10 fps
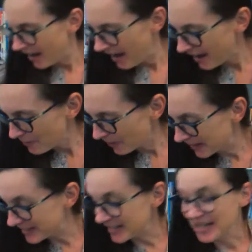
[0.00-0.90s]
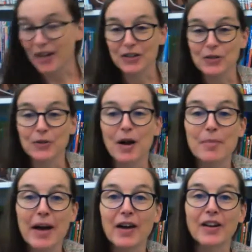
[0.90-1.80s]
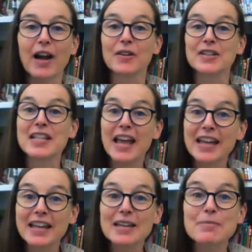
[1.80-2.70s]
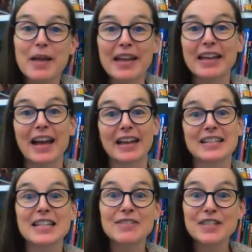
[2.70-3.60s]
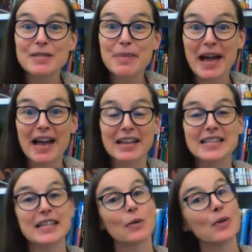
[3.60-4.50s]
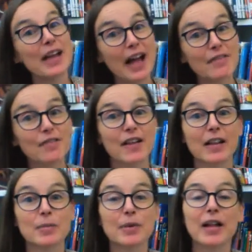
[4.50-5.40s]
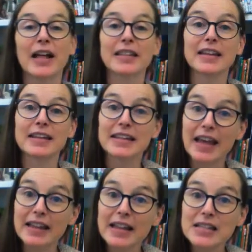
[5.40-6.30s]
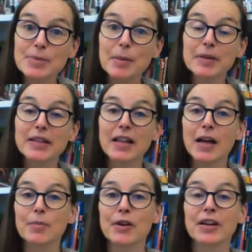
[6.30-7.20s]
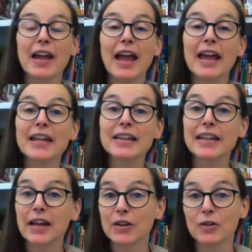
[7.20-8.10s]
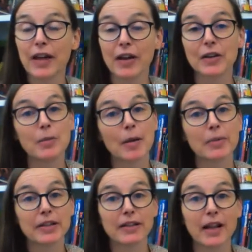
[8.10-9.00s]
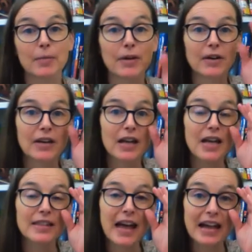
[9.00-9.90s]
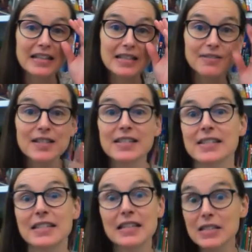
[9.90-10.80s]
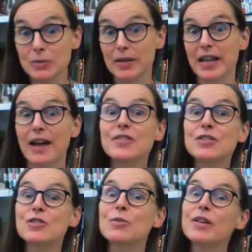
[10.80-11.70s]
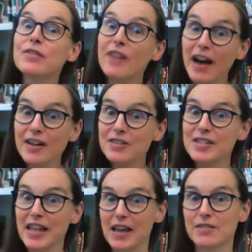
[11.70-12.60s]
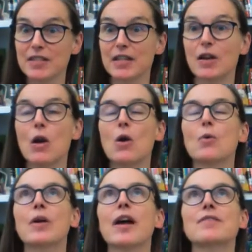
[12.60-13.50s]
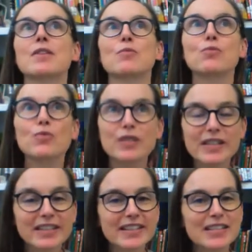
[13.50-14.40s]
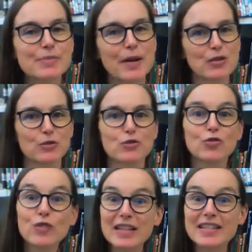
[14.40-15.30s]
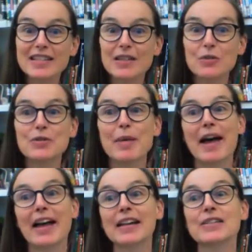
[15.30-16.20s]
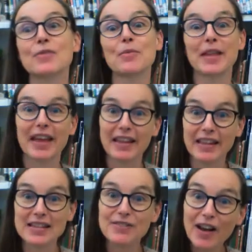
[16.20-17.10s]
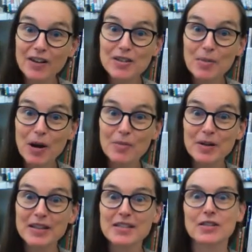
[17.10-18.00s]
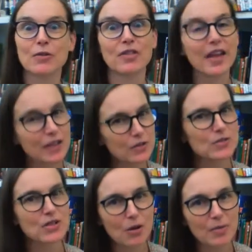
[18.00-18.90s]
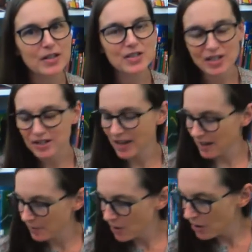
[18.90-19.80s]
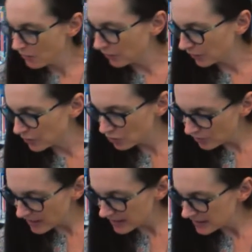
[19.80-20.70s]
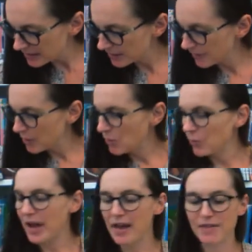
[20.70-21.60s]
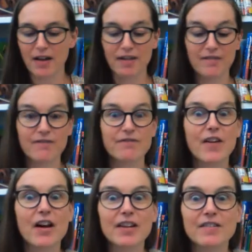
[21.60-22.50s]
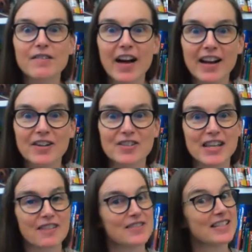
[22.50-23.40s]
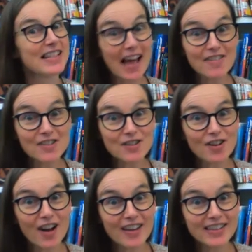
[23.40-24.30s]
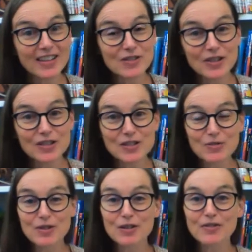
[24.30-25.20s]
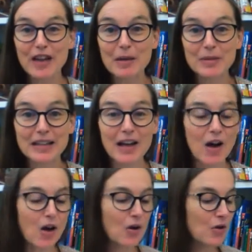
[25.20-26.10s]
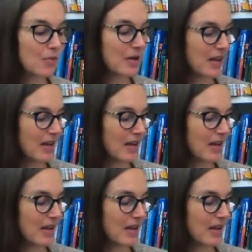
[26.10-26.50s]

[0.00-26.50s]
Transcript: I wanted to tell you about our Take and Make activity bags that we have available at the Galax Public Library and the Carroll County Public Library. The activities this week have to do with fire safety. We have some really special treats in those bags from the Galax Fire Department, so thank you so much to them for the treats. We have a fun fire safety scavenger hunt that you can do with your family at home.